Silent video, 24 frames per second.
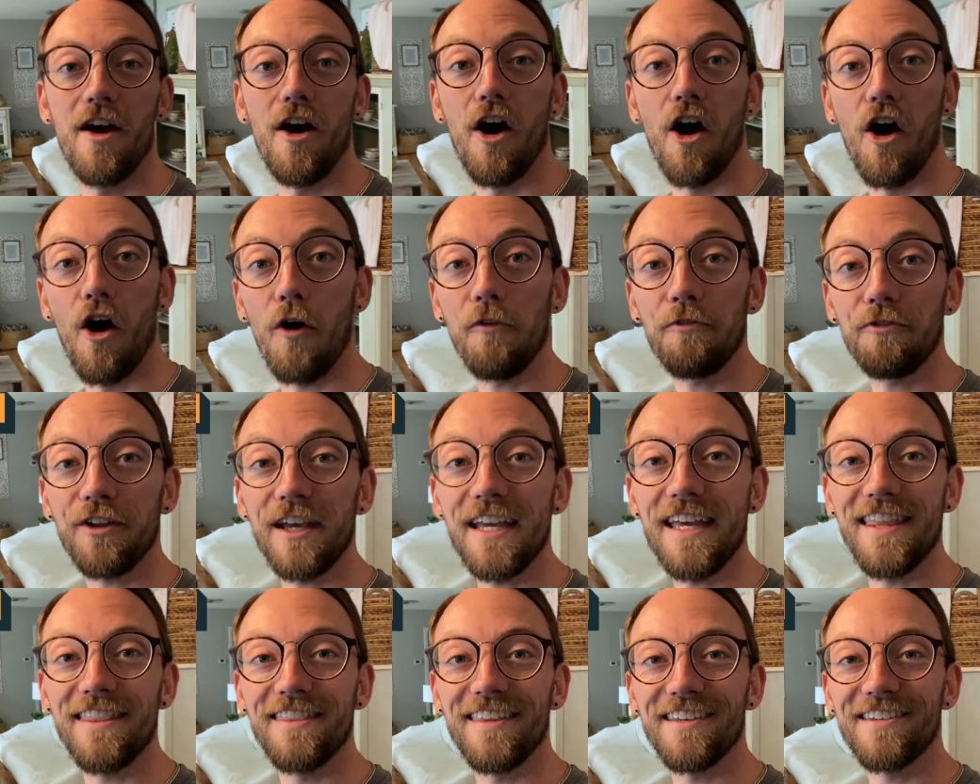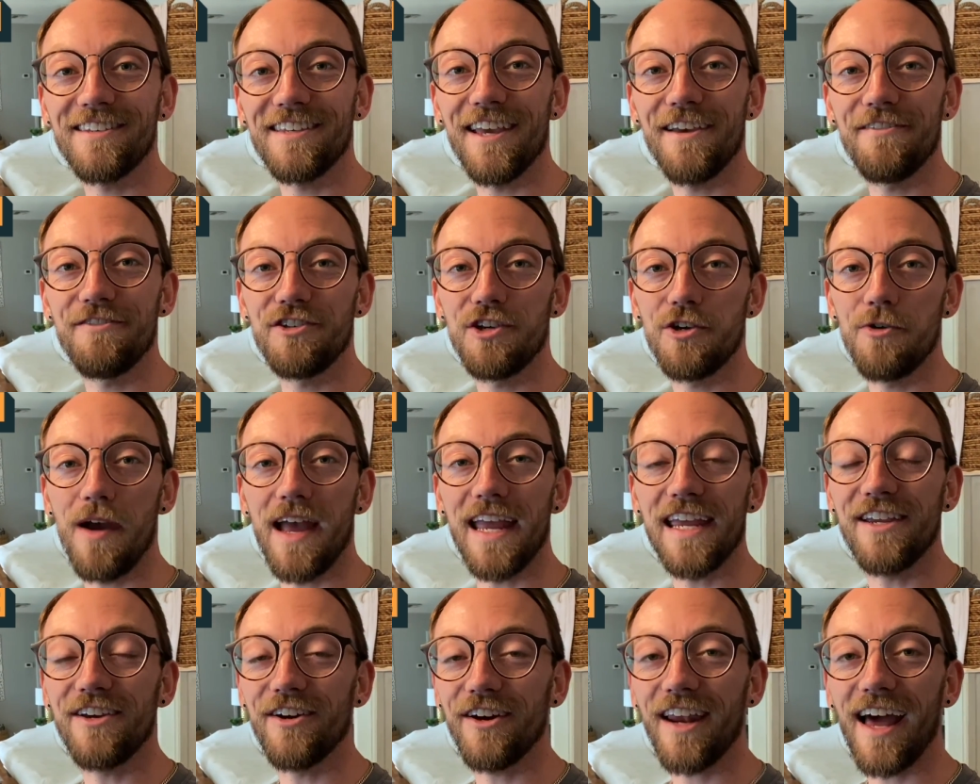Hopefully this gives you a
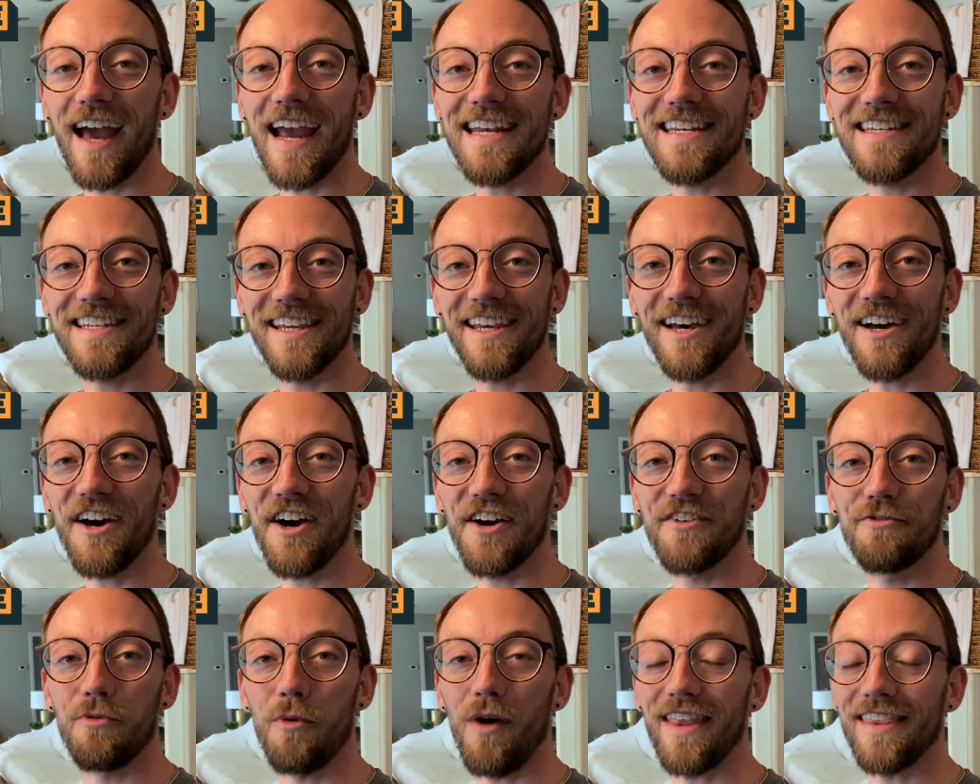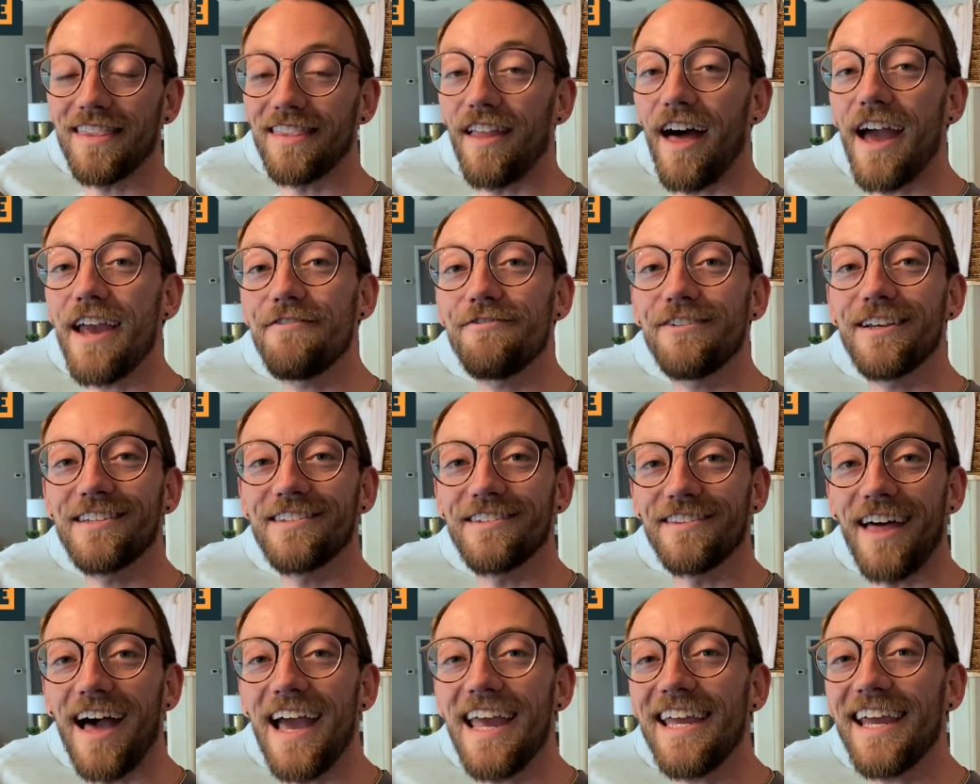good idea of what life is
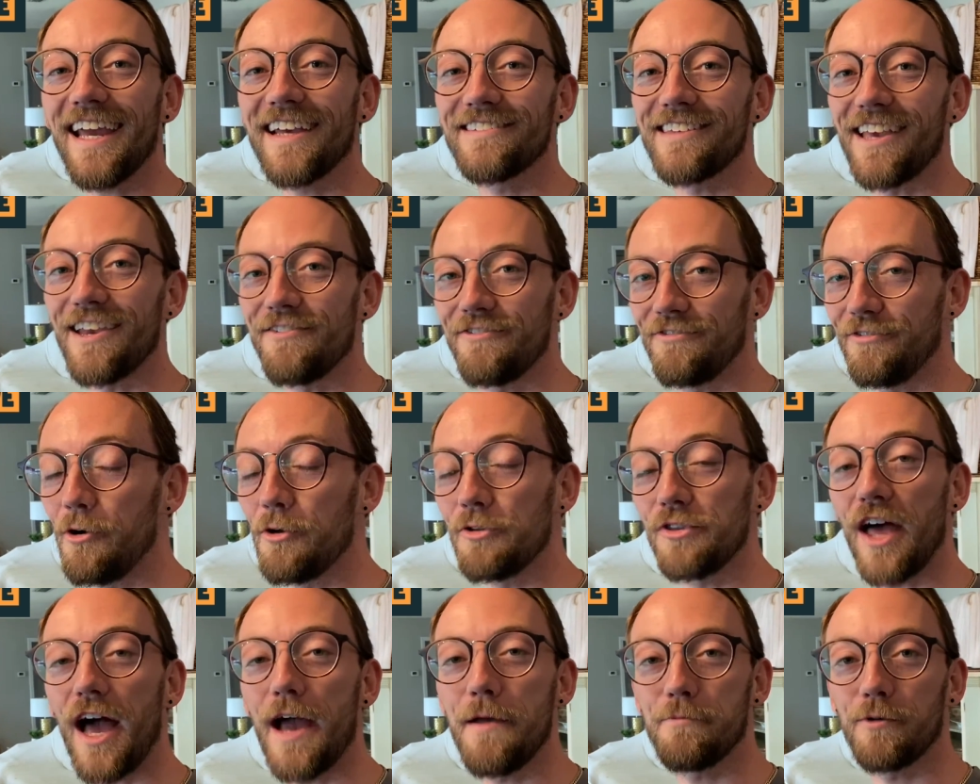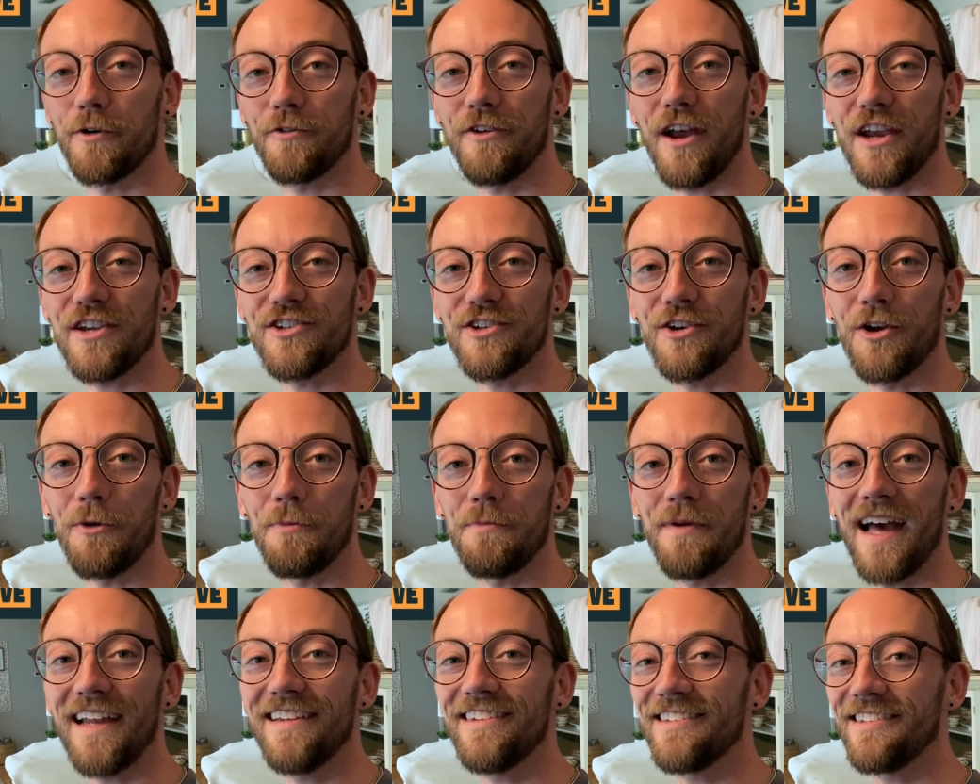like as a full-time professional
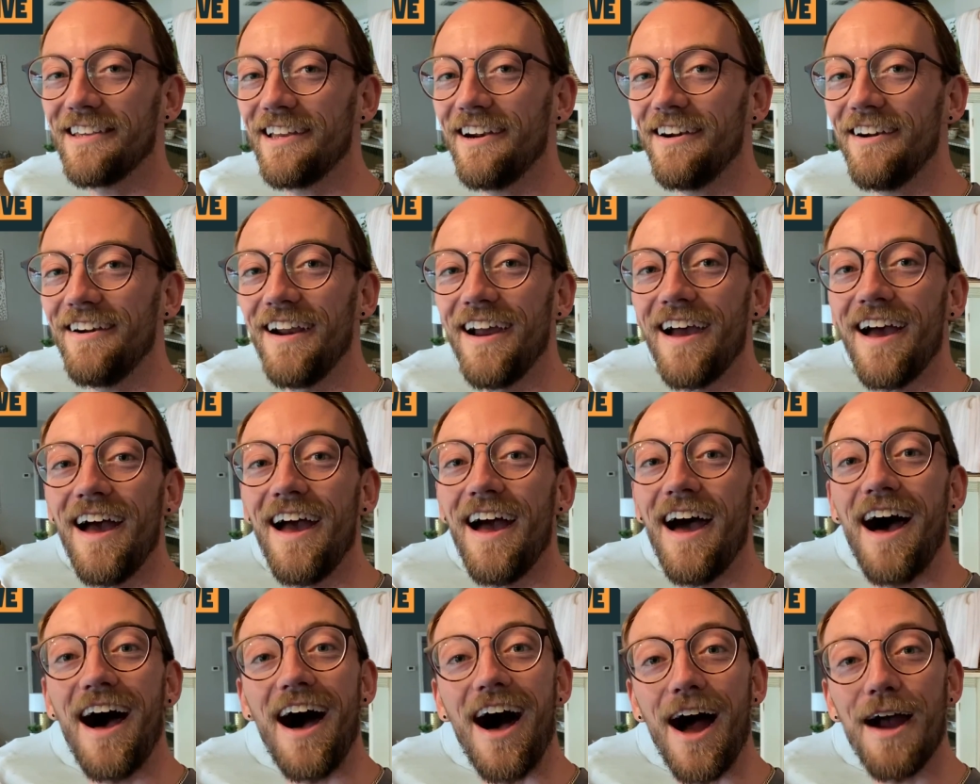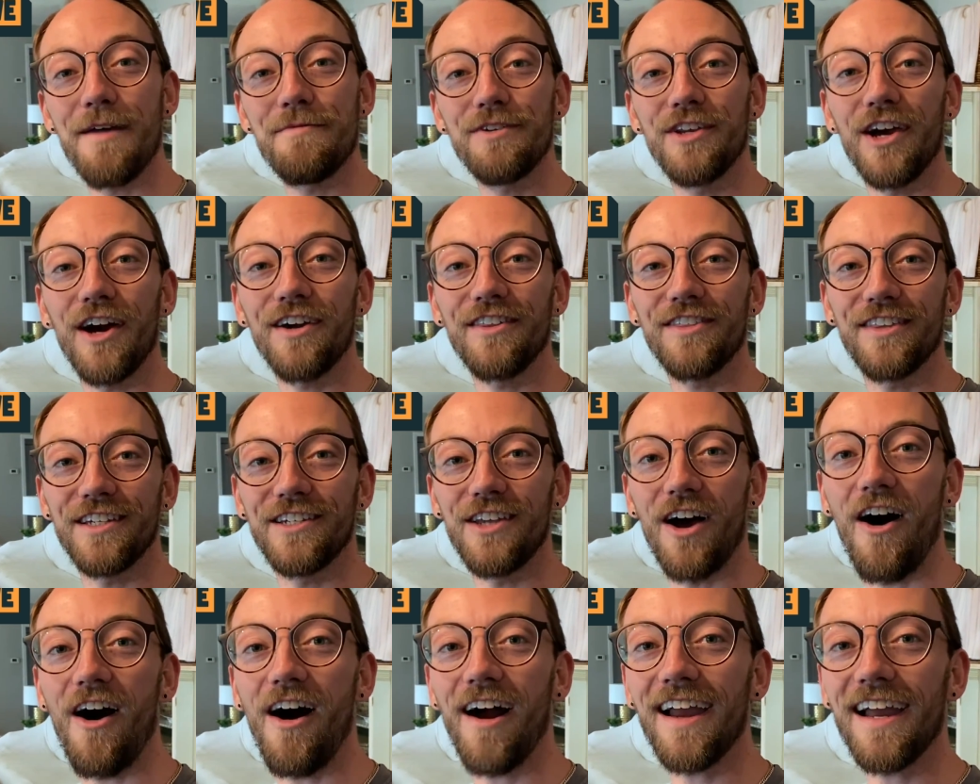pet sitter. I'm Doug the
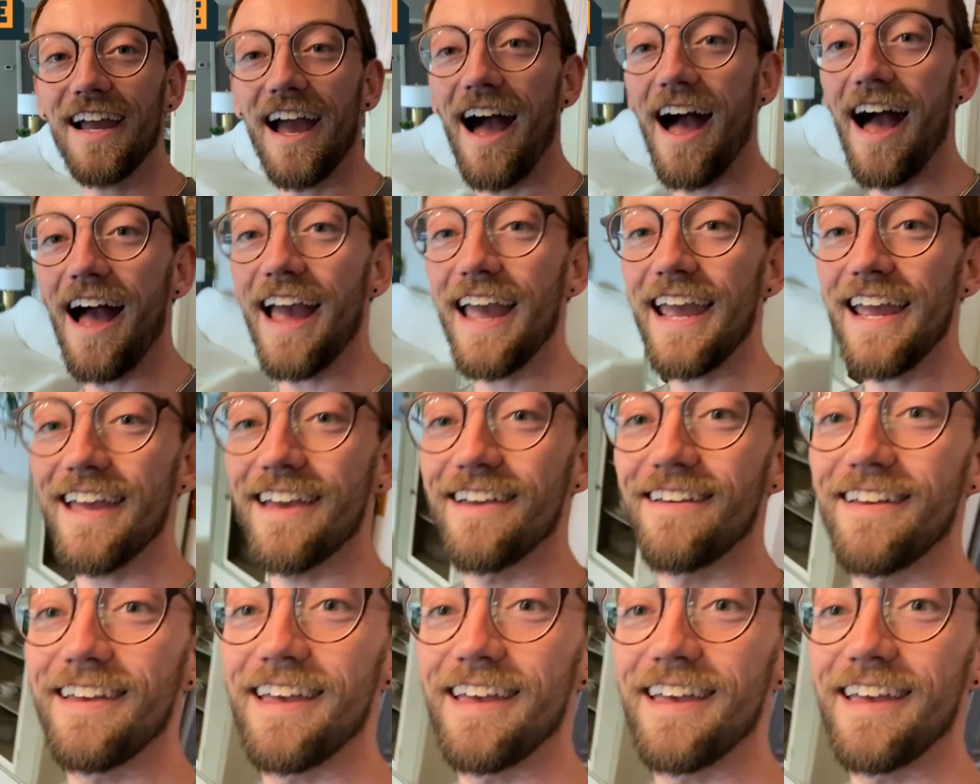Dog Guy.